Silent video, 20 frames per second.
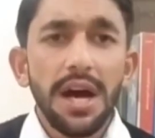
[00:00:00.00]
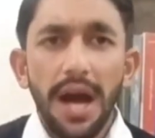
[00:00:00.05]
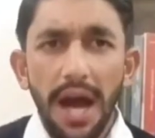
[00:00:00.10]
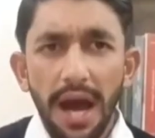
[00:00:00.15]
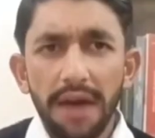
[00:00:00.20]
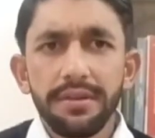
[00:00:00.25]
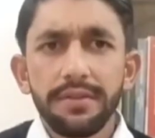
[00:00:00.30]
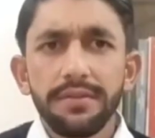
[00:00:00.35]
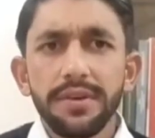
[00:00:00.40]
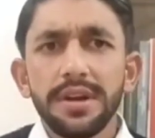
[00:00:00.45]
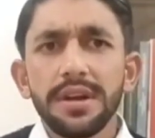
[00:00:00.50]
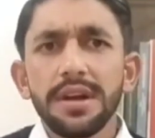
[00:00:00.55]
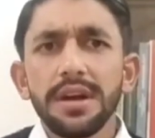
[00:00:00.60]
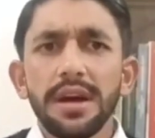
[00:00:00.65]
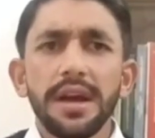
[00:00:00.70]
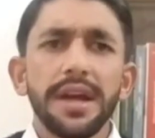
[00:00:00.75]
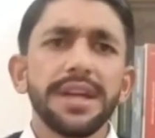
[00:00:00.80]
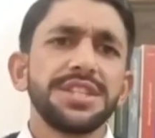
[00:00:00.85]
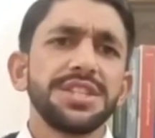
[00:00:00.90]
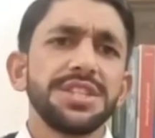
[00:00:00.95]
However,
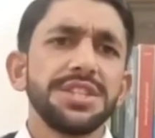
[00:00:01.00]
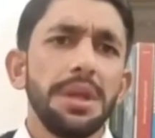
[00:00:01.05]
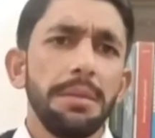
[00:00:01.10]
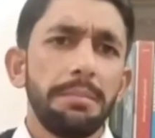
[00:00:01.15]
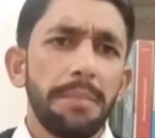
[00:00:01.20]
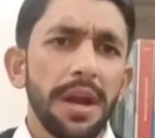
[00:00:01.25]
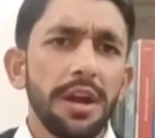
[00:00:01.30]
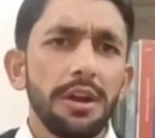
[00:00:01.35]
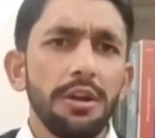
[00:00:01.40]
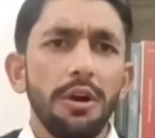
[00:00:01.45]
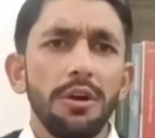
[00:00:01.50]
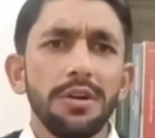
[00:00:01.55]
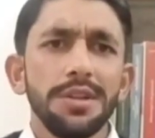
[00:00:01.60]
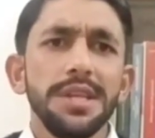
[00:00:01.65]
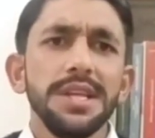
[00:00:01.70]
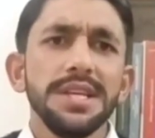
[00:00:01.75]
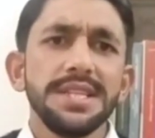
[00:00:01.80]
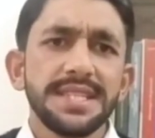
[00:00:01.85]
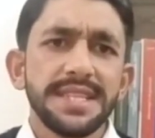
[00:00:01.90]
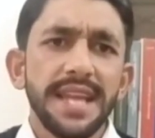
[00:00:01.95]
it's depend on
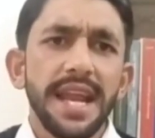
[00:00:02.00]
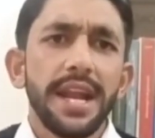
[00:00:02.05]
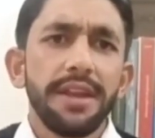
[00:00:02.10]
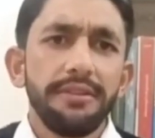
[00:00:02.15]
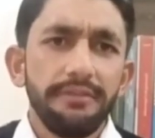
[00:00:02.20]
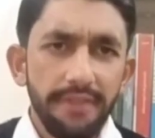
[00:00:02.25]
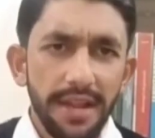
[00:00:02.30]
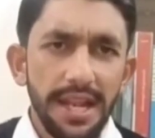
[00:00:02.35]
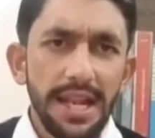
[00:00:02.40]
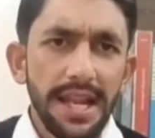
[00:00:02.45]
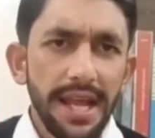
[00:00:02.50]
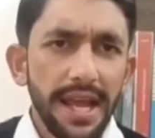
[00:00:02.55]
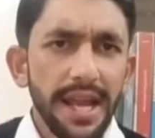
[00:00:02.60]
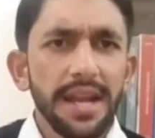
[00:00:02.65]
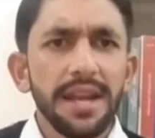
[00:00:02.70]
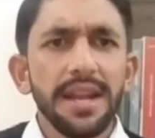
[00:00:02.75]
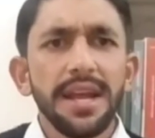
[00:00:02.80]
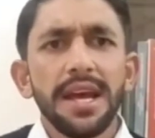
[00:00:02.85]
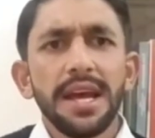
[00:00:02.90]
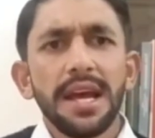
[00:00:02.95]
the state will
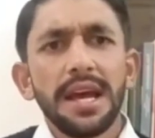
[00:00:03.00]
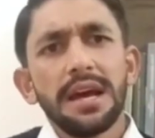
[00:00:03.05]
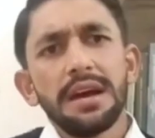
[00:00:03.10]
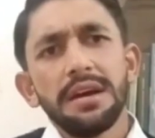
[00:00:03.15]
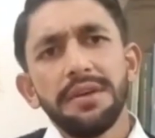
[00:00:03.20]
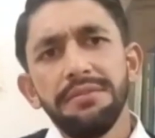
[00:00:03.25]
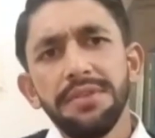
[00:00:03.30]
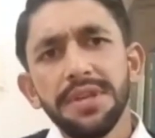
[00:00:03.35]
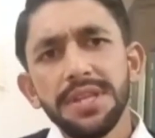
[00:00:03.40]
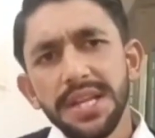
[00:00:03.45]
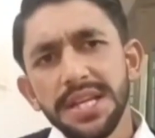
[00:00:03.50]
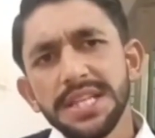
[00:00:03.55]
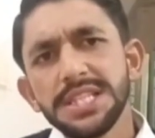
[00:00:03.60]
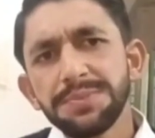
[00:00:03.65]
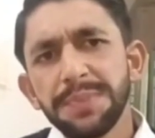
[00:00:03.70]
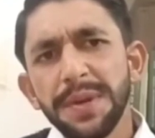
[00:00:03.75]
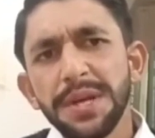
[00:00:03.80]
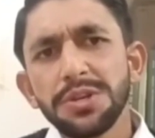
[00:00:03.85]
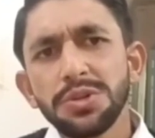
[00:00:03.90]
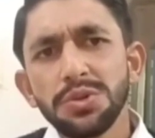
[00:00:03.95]
in with
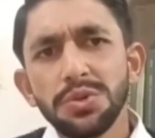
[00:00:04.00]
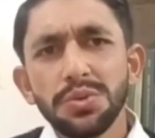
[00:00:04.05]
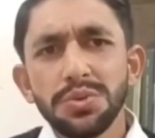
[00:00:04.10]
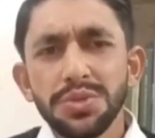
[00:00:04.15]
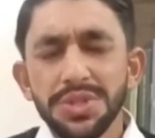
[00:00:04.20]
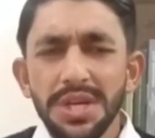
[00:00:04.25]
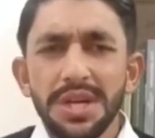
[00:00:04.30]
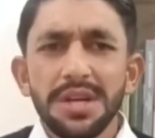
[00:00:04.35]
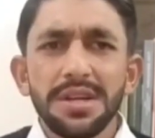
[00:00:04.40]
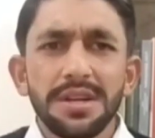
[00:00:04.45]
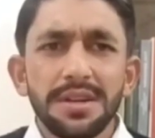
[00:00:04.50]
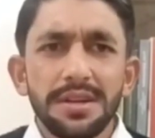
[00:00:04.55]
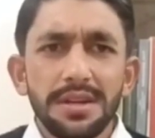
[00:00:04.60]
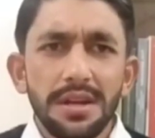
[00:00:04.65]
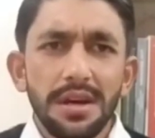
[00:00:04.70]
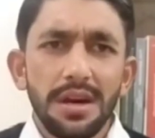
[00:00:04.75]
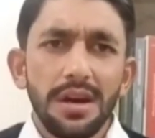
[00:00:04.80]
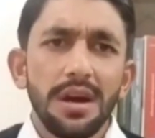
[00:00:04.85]
respect to certain